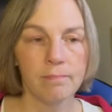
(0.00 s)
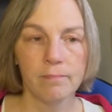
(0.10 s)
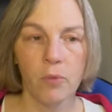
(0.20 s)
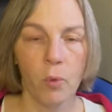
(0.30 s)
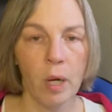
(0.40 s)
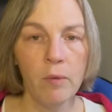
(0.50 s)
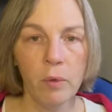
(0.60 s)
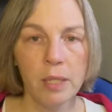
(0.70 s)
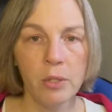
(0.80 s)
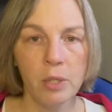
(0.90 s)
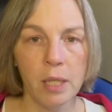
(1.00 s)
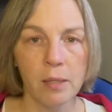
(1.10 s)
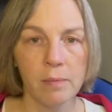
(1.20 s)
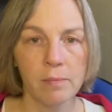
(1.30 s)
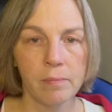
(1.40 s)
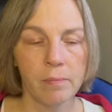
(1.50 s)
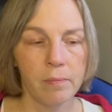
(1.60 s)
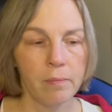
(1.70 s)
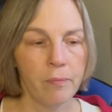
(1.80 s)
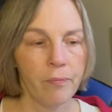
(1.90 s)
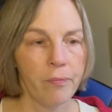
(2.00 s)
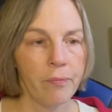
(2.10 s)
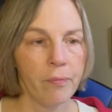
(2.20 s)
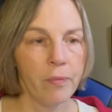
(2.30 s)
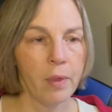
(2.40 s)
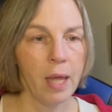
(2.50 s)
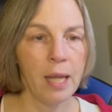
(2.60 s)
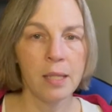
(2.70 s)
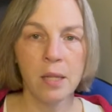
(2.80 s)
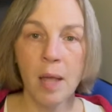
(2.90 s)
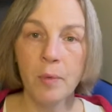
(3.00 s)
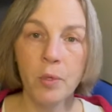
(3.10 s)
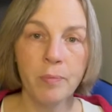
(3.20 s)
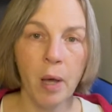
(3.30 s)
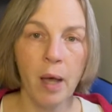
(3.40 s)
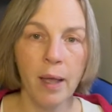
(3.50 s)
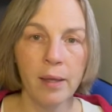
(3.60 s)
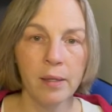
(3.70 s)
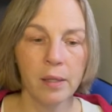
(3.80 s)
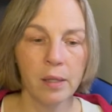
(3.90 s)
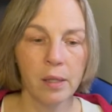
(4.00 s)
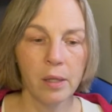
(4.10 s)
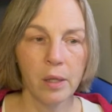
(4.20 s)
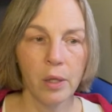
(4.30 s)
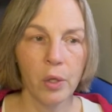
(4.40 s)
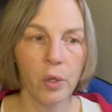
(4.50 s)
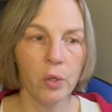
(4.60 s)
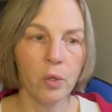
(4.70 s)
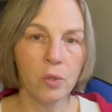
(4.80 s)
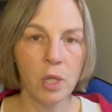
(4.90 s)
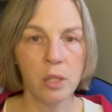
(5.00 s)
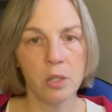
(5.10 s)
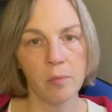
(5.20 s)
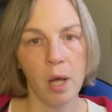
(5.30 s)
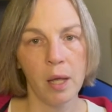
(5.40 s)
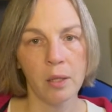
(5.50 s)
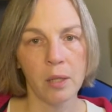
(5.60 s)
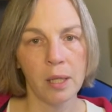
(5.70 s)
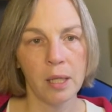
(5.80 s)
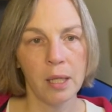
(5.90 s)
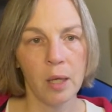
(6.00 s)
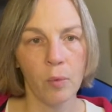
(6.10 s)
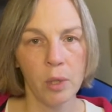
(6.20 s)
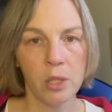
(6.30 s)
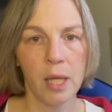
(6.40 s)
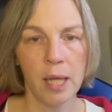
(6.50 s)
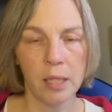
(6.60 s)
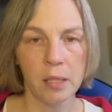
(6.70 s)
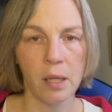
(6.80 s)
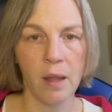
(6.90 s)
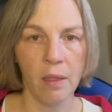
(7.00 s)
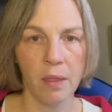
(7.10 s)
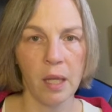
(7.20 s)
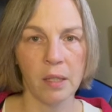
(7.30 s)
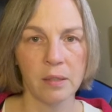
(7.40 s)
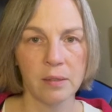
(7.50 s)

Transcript: for whatever reason you did it, and as time goes by, you change your mind. You're like, I wish I hadn't done that thing.